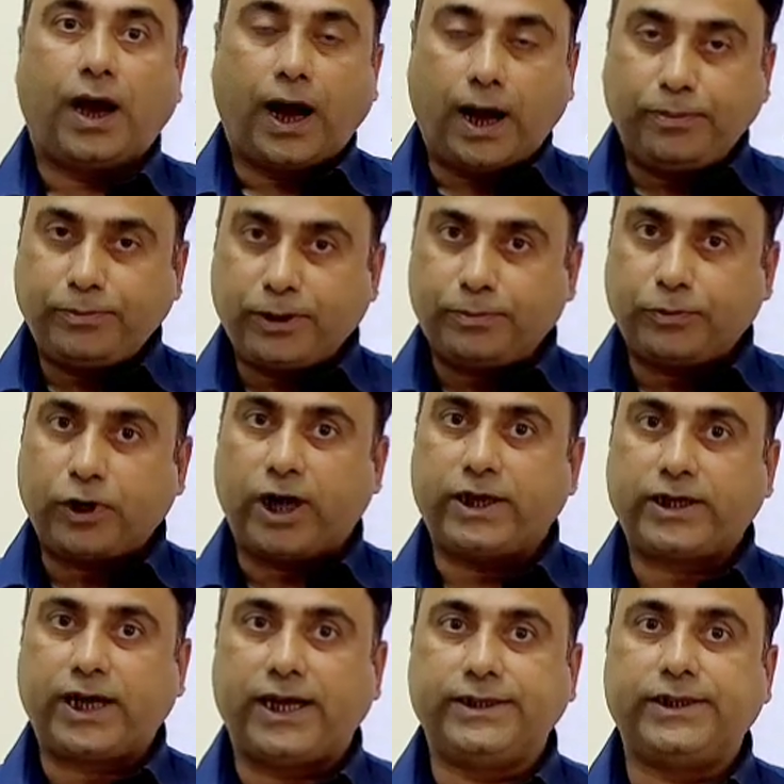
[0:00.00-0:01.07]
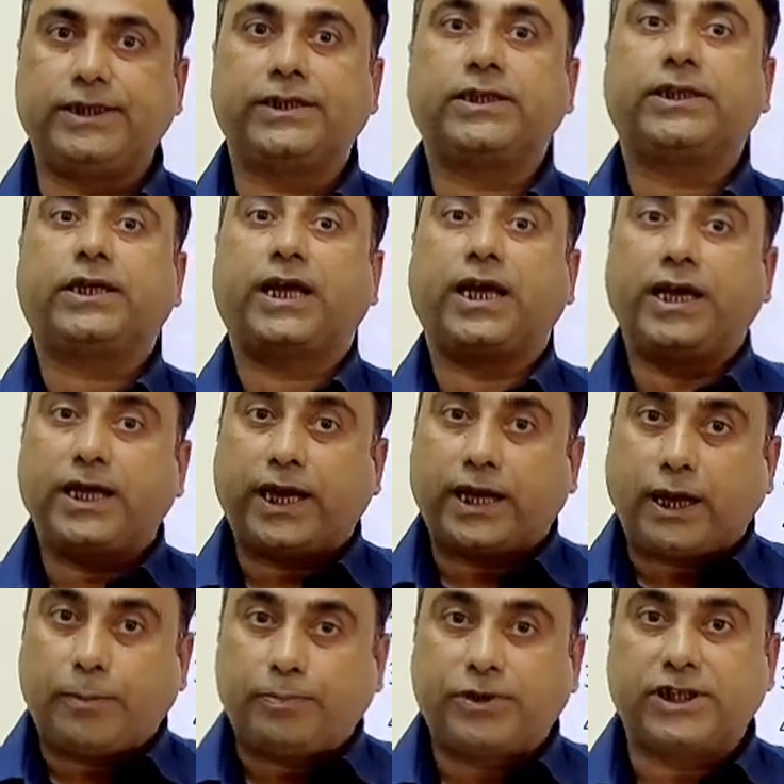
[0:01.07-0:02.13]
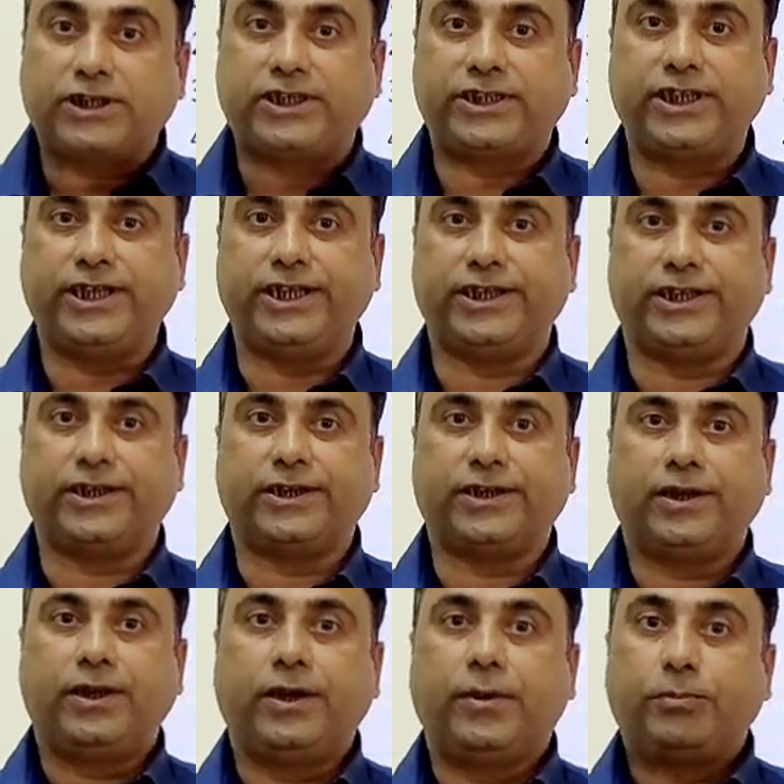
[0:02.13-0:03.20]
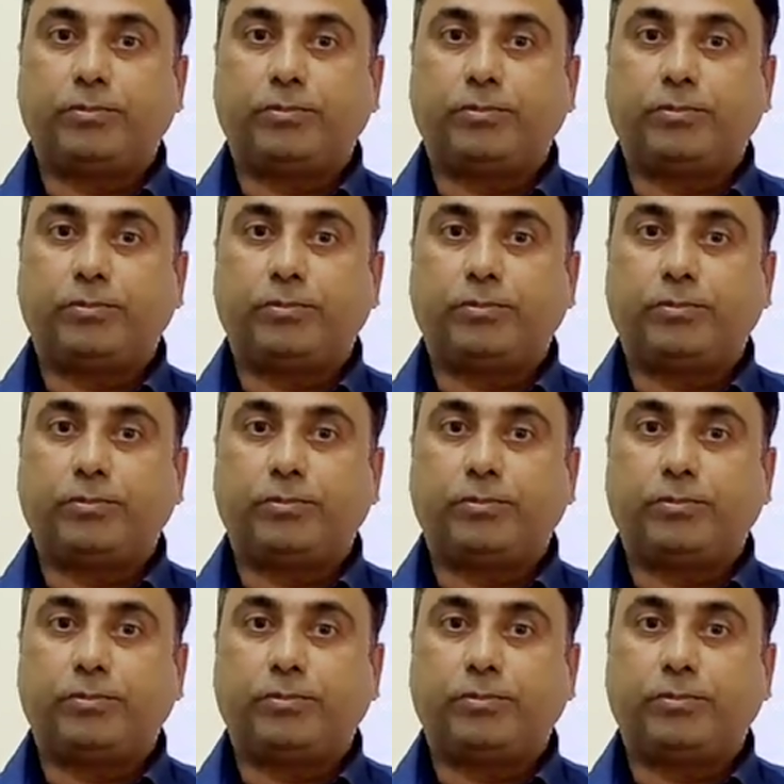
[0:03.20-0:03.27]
After prioritizing, clear up the scene